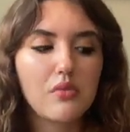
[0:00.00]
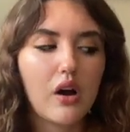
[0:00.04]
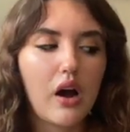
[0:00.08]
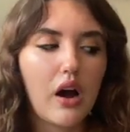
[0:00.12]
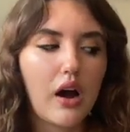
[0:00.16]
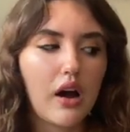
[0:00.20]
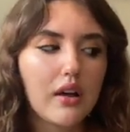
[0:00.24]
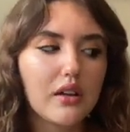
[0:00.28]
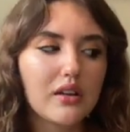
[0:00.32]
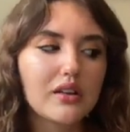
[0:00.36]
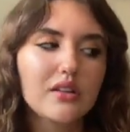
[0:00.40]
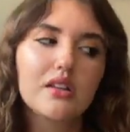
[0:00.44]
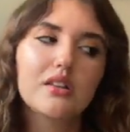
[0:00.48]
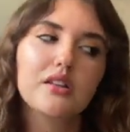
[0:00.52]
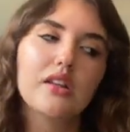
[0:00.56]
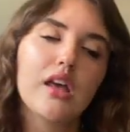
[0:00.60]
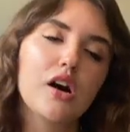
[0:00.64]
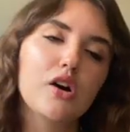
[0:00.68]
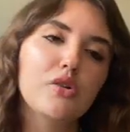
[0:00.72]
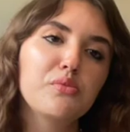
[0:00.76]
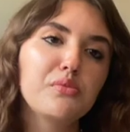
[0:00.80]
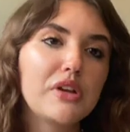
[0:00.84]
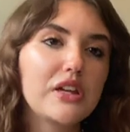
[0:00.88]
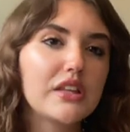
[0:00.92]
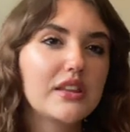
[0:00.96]
It
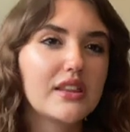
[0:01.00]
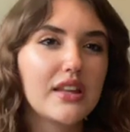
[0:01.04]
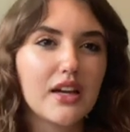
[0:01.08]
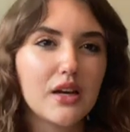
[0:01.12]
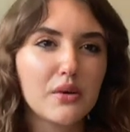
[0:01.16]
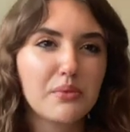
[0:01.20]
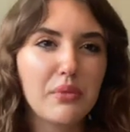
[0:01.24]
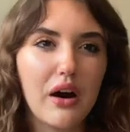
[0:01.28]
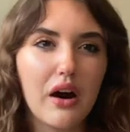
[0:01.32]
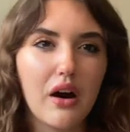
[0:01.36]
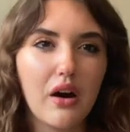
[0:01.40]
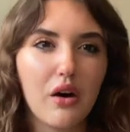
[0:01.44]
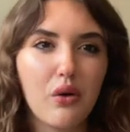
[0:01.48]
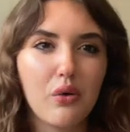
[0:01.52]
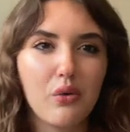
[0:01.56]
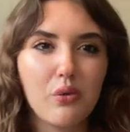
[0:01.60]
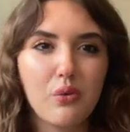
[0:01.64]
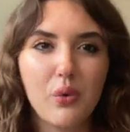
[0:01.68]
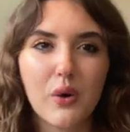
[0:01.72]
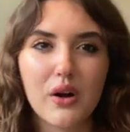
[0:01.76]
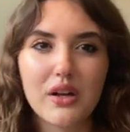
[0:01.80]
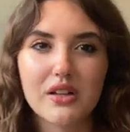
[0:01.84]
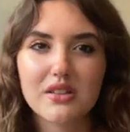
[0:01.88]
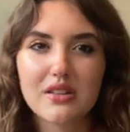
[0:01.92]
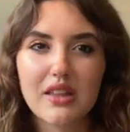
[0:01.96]
helped me think about
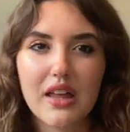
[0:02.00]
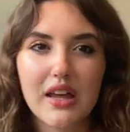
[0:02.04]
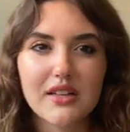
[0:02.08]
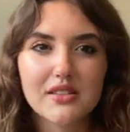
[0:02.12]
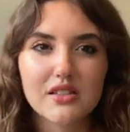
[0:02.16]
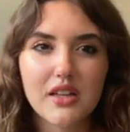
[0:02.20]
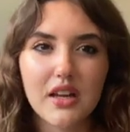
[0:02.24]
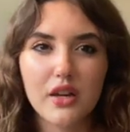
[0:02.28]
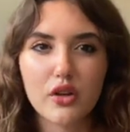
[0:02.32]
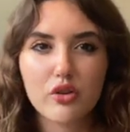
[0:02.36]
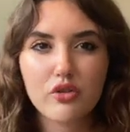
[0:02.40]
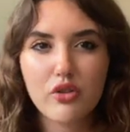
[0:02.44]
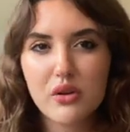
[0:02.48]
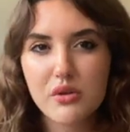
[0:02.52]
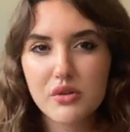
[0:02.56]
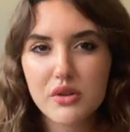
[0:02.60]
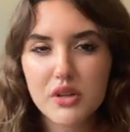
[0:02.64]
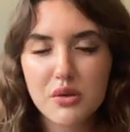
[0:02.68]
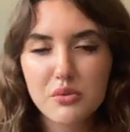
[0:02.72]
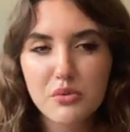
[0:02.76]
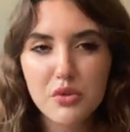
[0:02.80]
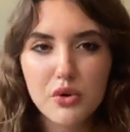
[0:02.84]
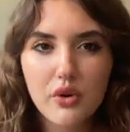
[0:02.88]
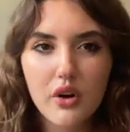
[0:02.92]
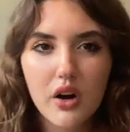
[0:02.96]
what things I agree with
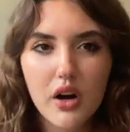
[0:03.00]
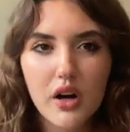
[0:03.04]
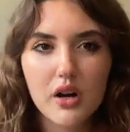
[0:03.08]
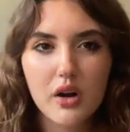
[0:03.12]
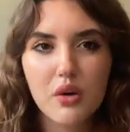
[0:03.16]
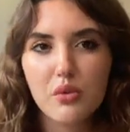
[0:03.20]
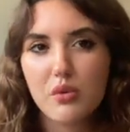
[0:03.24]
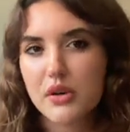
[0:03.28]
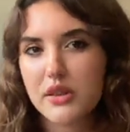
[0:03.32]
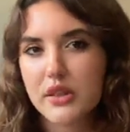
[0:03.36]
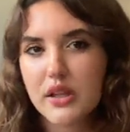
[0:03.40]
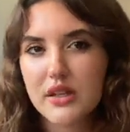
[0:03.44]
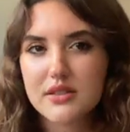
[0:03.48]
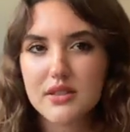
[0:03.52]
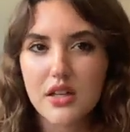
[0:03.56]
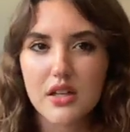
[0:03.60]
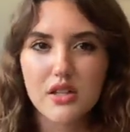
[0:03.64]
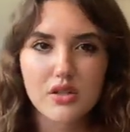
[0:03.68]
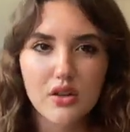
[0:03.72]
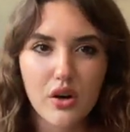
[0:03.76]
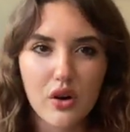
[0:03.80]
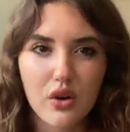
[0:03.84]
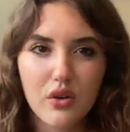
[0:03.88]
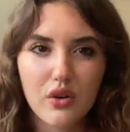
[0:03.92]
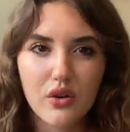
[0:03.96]
Camus on and what things I
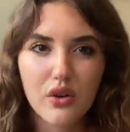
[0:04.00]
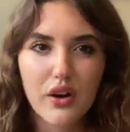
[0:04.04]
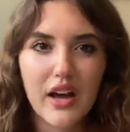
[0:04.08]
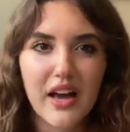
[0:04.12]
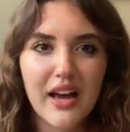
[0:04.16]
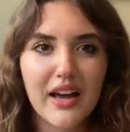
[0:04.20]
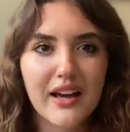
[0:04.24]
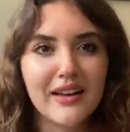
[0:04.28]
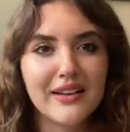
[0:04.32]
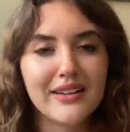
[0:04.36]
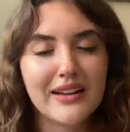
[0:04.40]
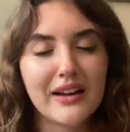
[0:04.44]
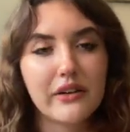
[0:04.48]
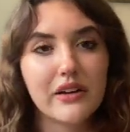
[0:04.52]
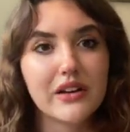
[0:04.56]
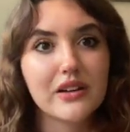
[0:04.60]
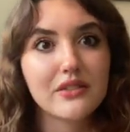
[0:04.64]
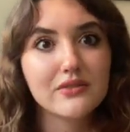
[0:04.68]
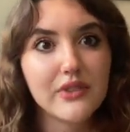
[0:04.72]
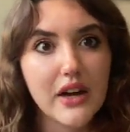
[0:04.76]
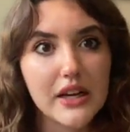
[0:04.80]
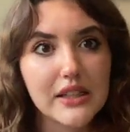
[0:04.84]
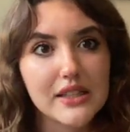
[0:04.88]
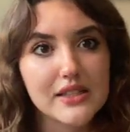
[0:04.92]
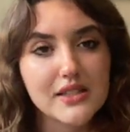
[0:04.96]
don't. And now I can
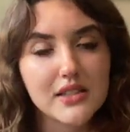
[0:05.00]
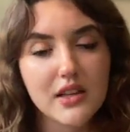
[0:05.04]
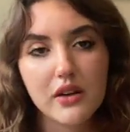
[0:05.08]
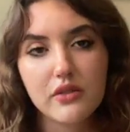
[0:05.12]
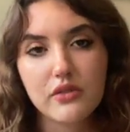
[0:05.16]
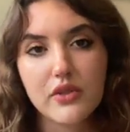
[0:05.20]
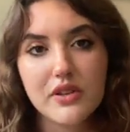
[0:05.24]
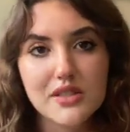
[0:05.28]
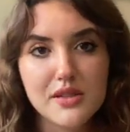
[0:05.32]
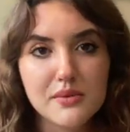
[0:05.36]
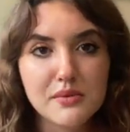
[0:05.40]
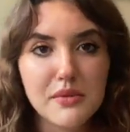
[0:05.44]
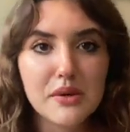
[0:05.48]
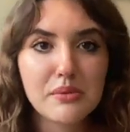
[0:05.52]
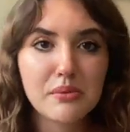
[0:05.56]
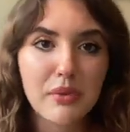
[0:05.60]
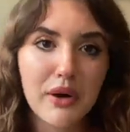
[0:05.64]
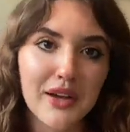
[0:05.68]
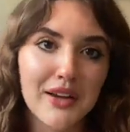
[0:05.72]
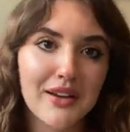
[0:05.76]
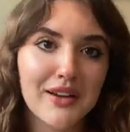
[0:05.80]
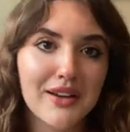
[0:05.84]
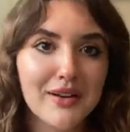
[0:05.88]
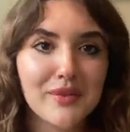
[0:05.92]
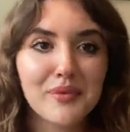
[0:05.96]
finally say I've read something by
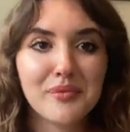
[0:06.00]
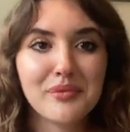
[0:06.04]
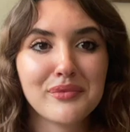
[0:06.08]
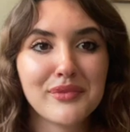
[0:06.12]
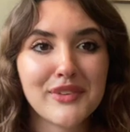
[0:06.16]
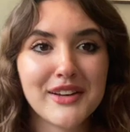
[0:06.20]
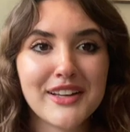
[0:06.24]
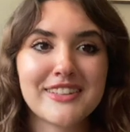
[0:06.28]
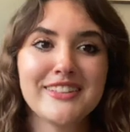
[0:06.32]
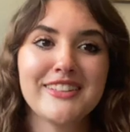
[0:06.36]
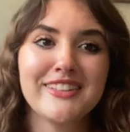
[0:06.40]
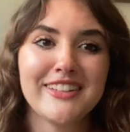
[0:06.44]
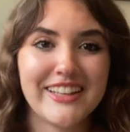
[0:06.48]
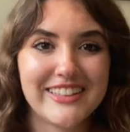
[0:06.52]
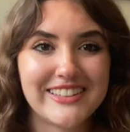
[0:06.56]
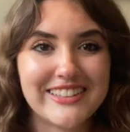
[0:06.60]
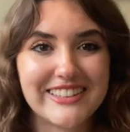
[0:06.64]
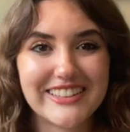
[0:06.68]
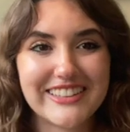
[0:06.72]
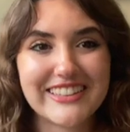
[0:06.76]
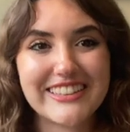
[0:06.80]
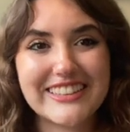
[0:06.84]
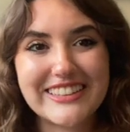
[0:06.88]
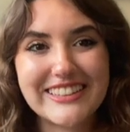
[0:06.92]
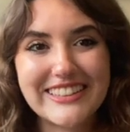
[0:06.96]
him, so that's
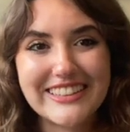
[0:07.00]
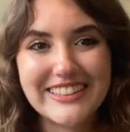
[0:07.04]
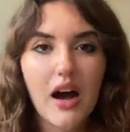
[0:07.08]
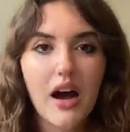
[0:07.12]
good.